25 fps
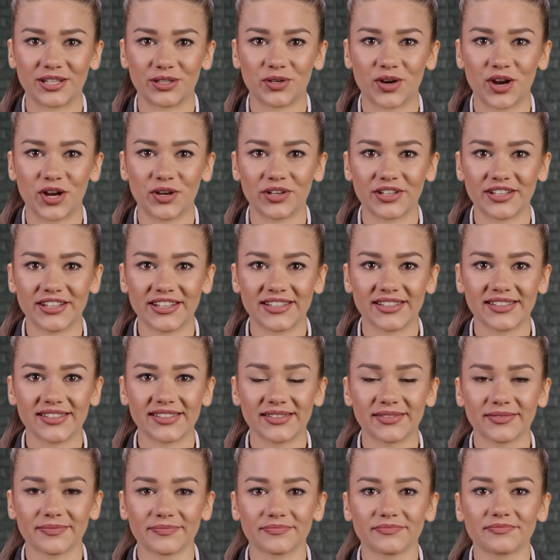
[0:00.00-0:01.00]
qualities.
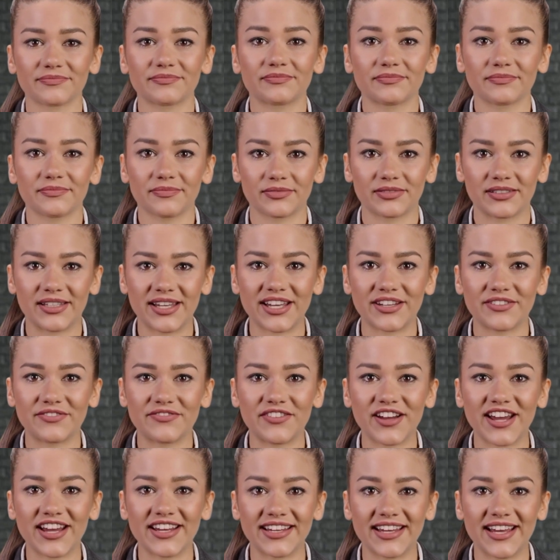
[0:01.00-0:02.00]
In
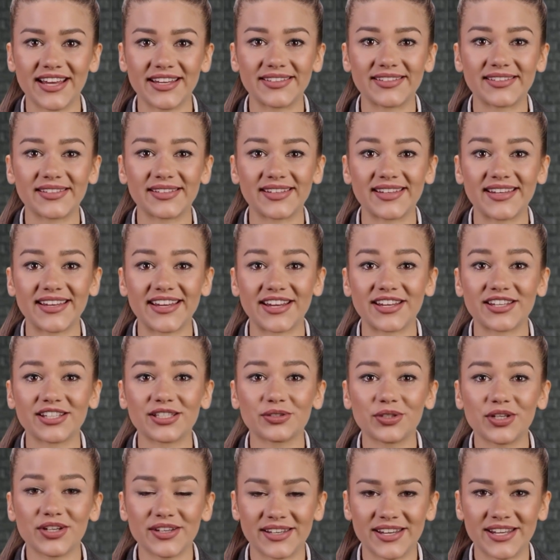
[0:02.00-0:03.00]
finance,
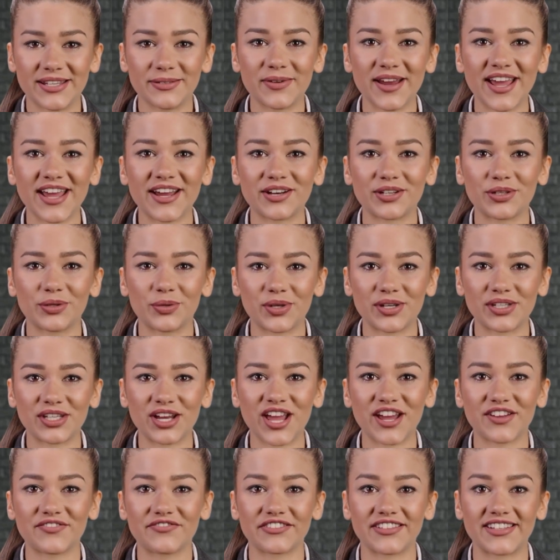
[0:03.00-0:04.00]
extrinsic value is
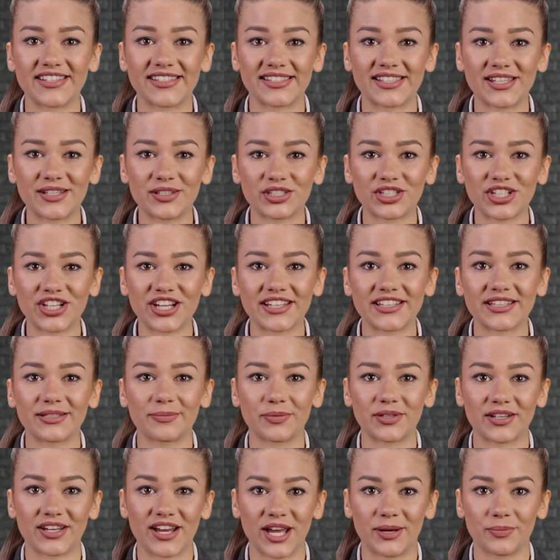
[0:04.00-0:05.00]
often associated
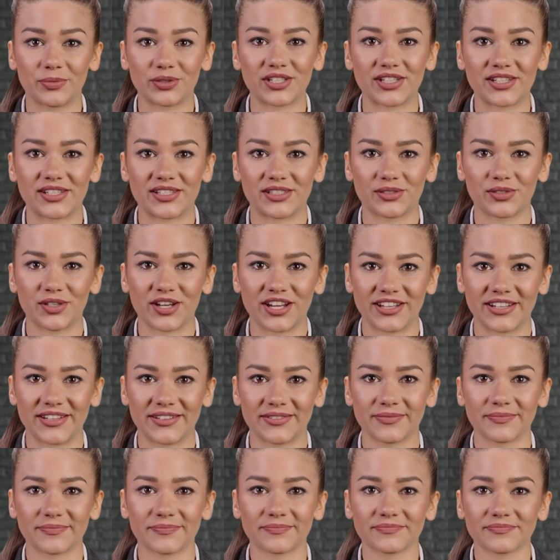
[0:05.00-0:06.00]
with options
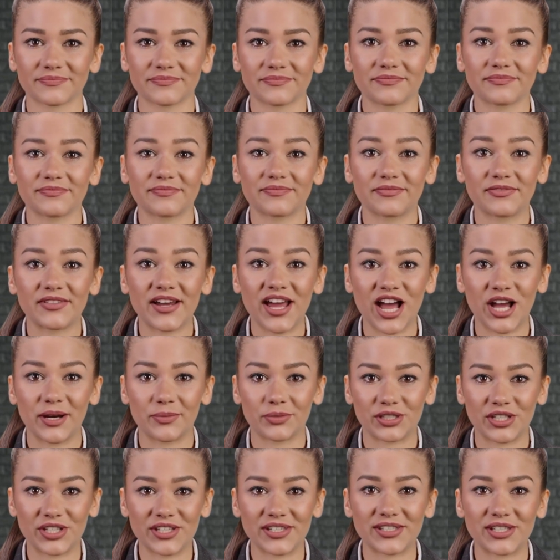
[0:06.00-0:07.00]
trading.
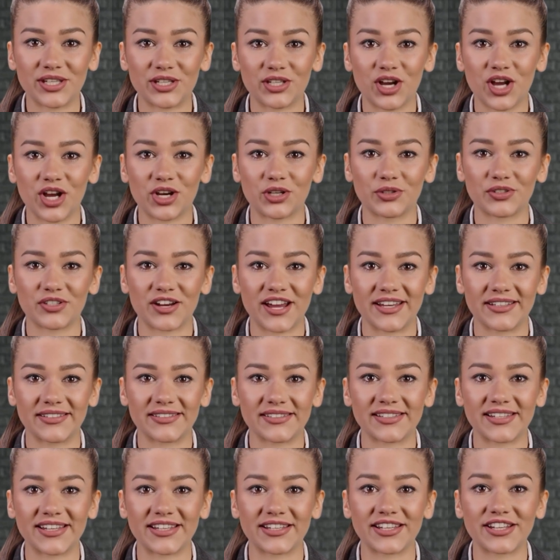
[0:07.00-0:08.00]
Options are
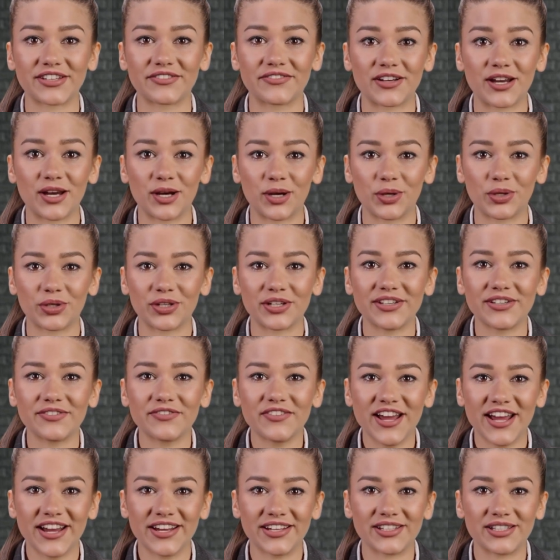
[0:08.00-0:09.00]
contracts that give the holder the
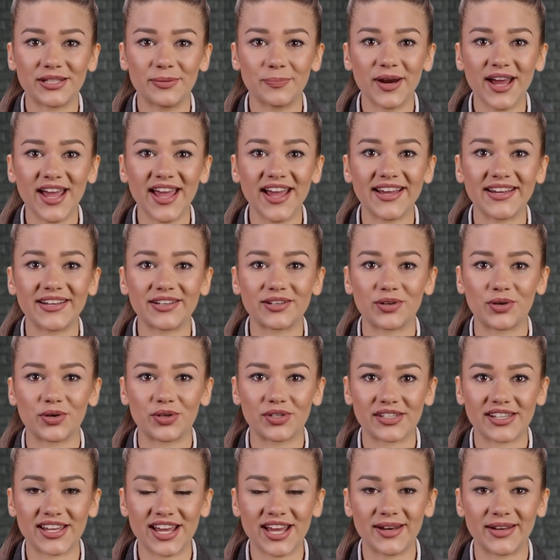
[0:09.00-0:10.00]
right to buy or
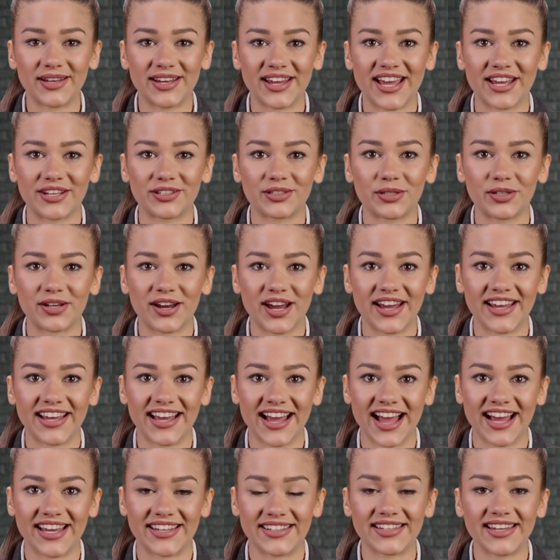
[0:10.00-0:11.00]
sell an underlying
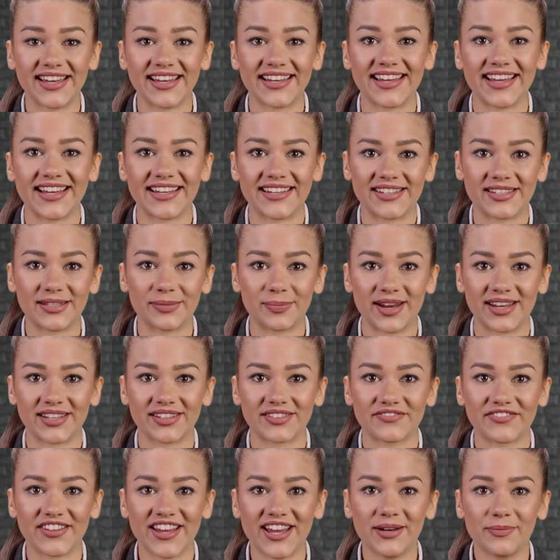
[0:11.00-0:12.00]
asset at a
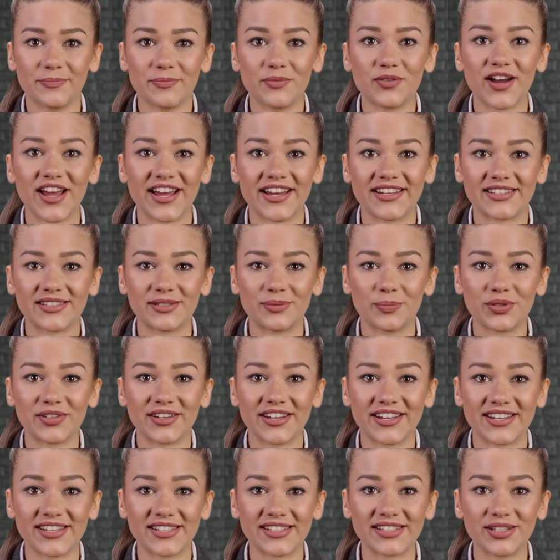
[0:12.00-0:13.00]
specified price
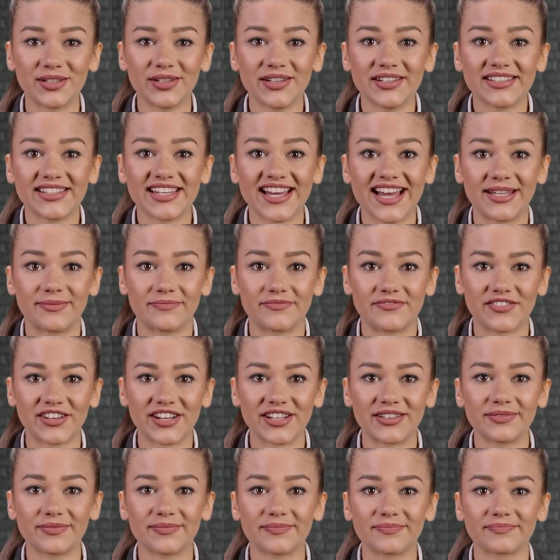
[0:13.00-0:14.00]
within a certain time frame.